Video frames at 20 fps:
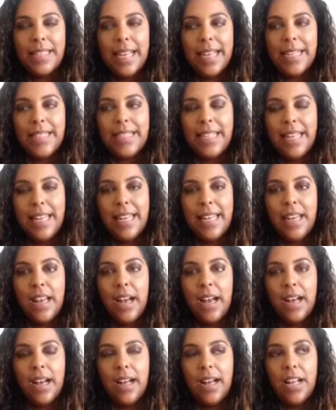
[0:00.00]
I did
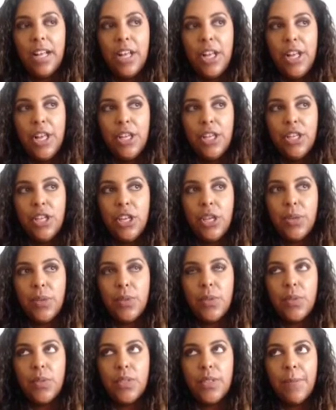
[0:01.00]

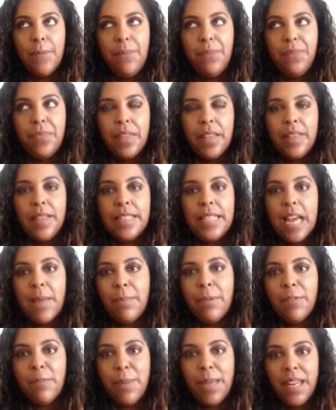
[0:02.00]
use the
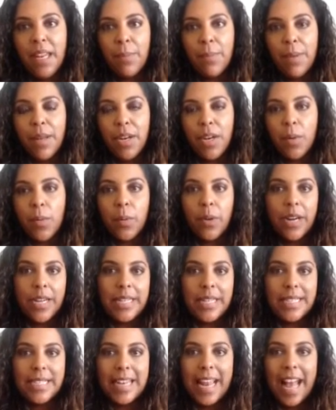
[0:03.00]
type of peanut butter where it
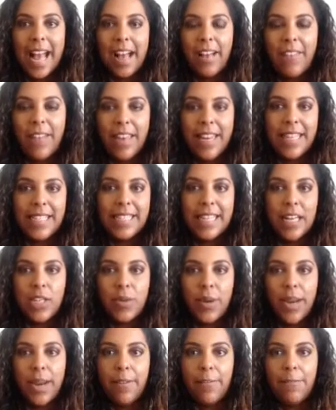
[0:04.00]
doesn't have any
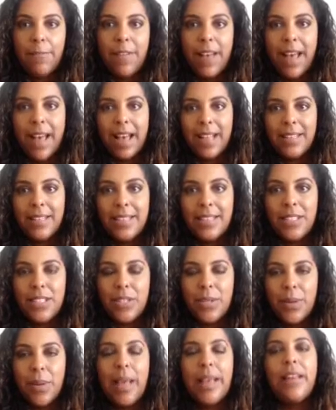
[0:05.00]
saturated fats,
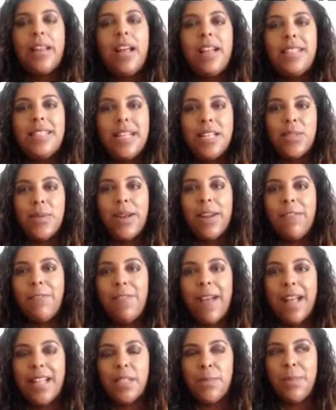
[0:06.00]
like not saturated
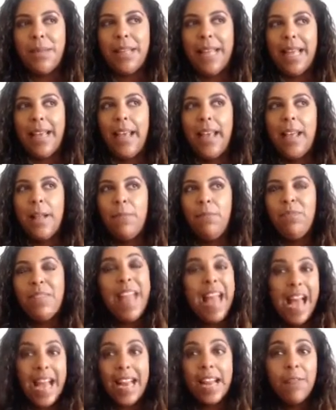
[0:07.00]
fats, but like
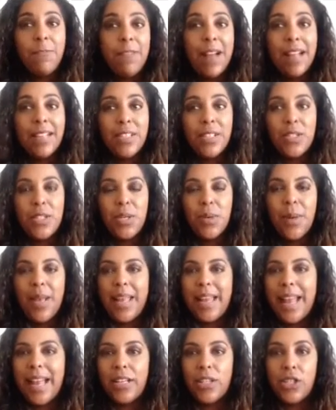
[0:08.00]
added fats to
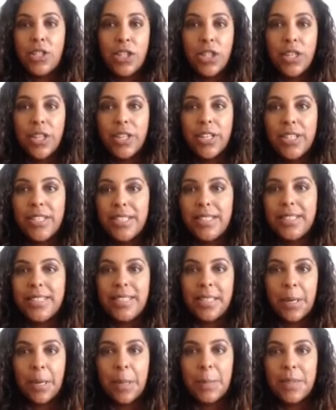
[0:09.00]
it and sugars and
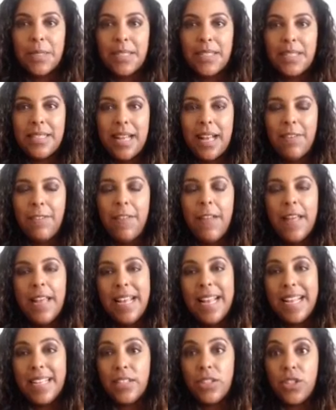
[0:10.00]
syrups and stuff.
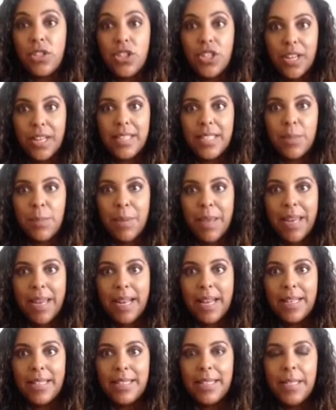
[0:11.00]
It's just
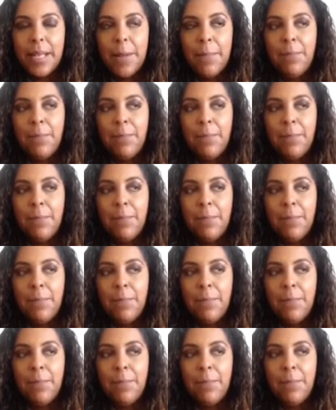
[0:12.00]
peanuts.